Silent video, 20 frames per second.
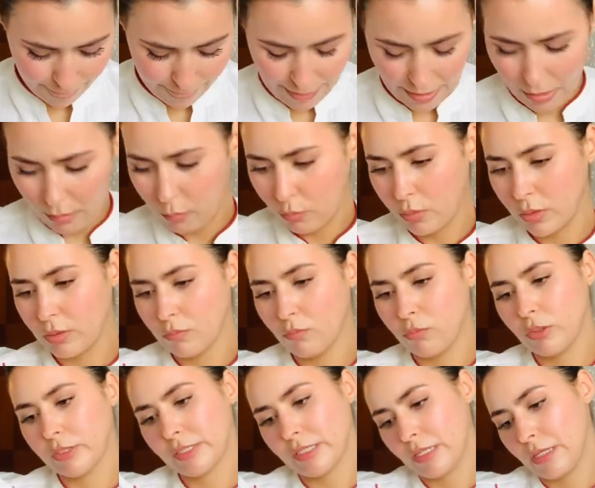That what
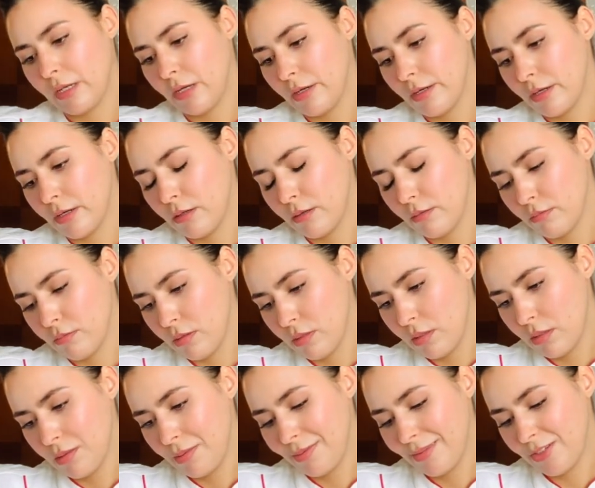was in here,
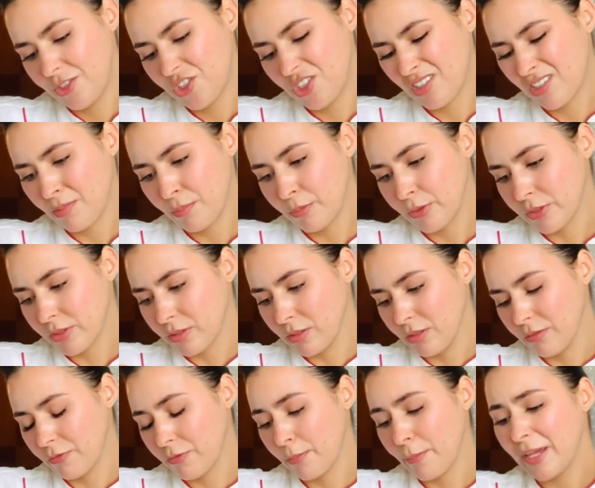it's just some personal
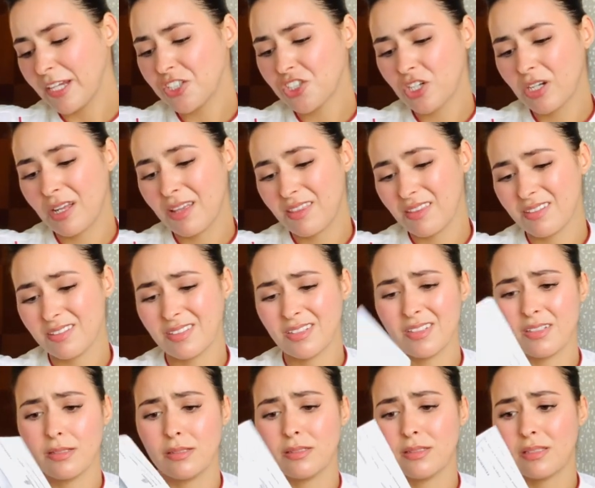information, and this
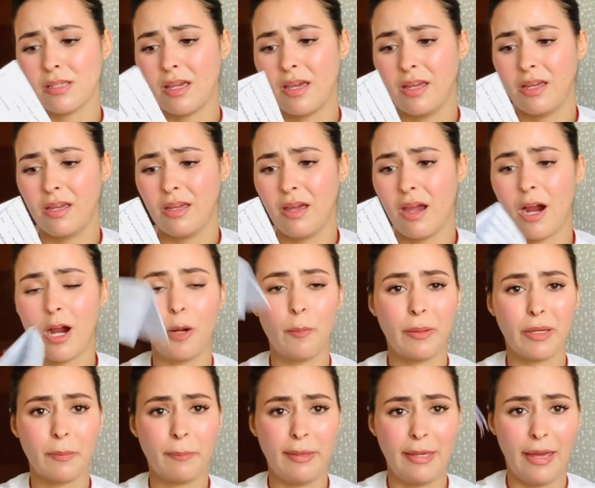is a
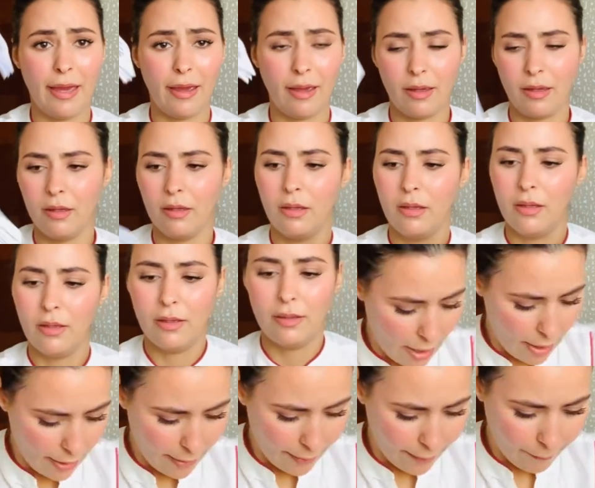Arabic
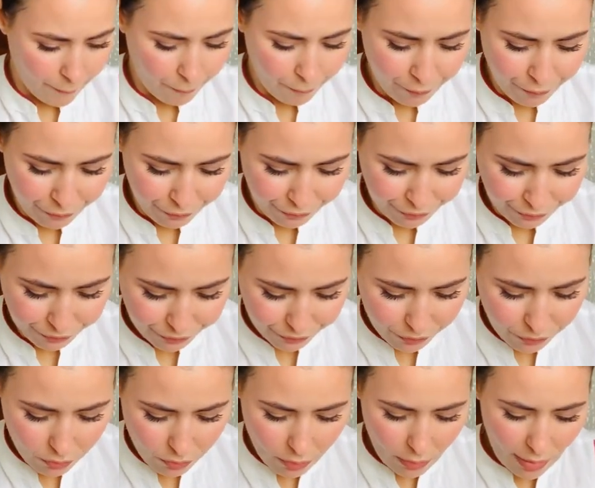PA.
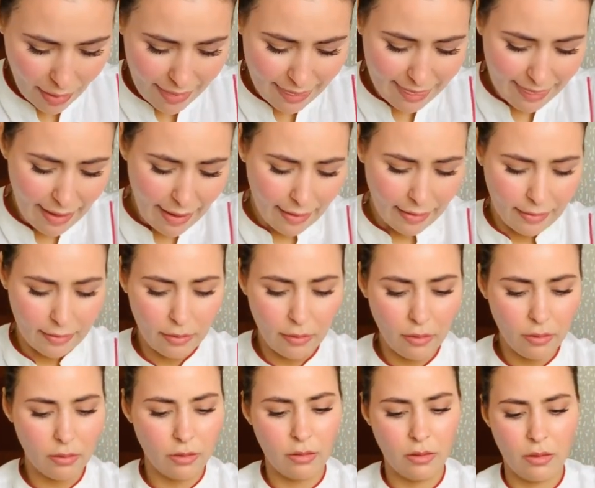
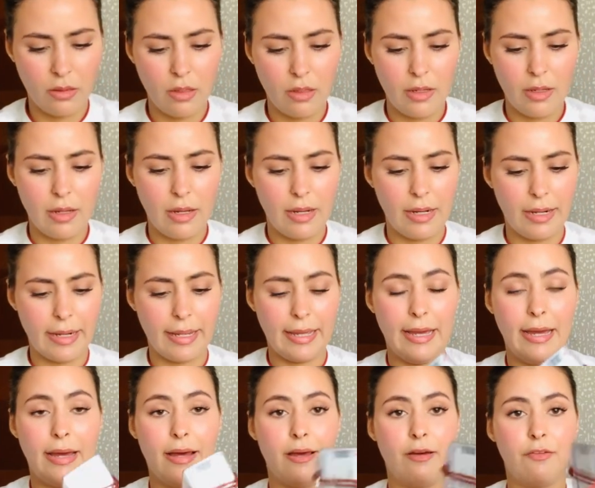Then I
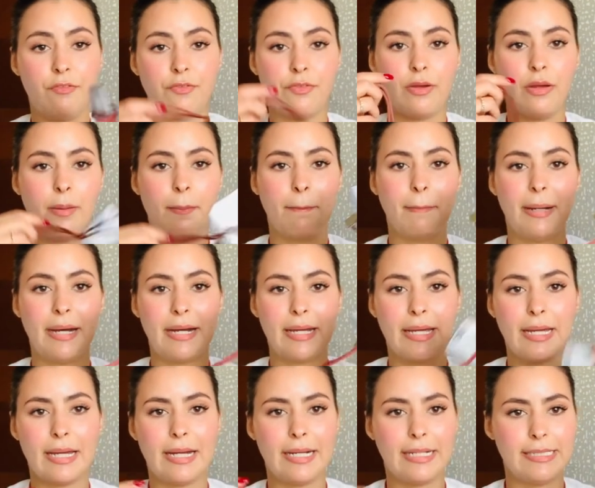have
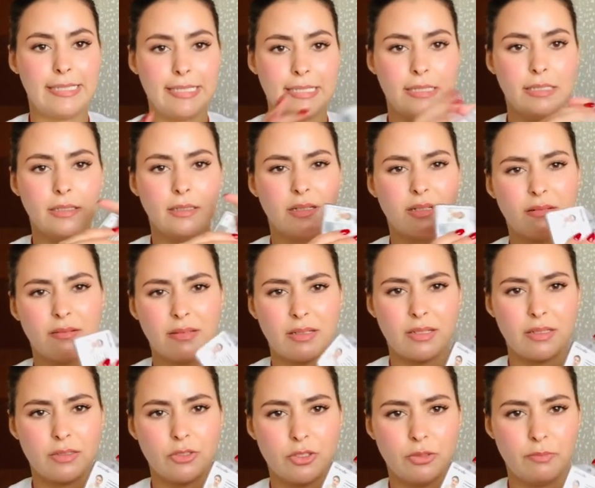my ID. I don't
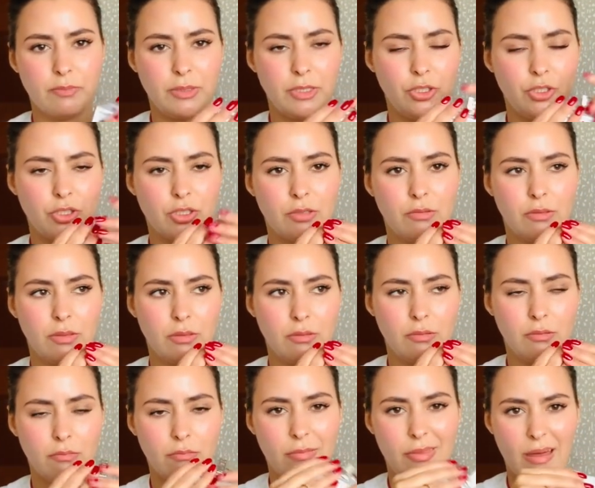think I should be showing
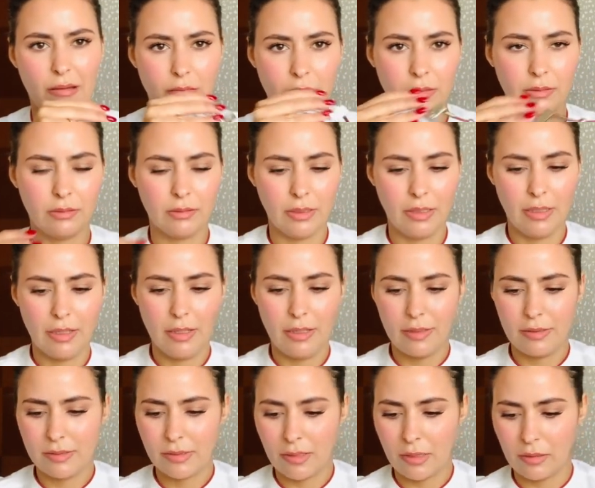you that one,
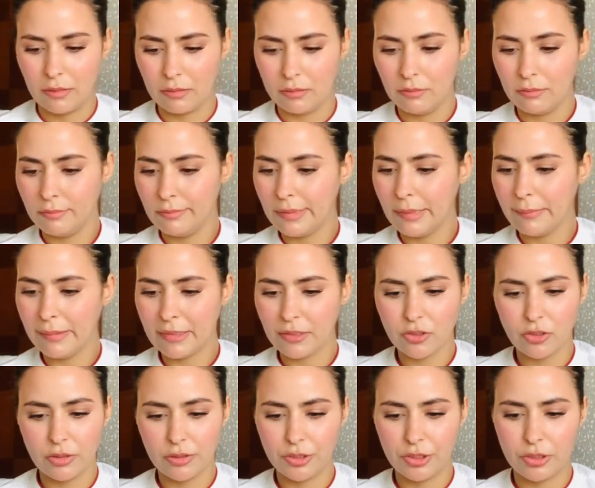so let me
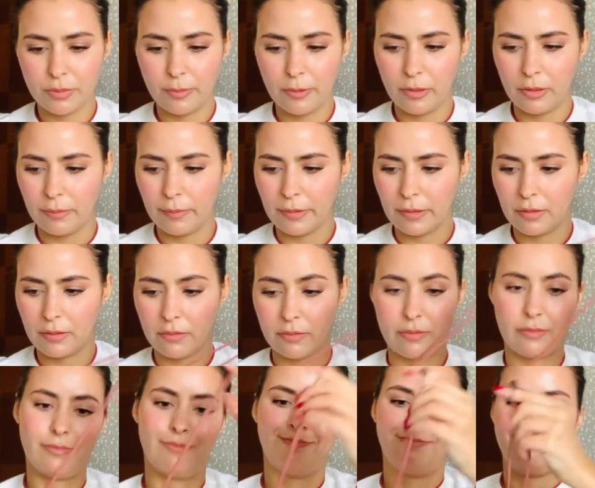actually just put it because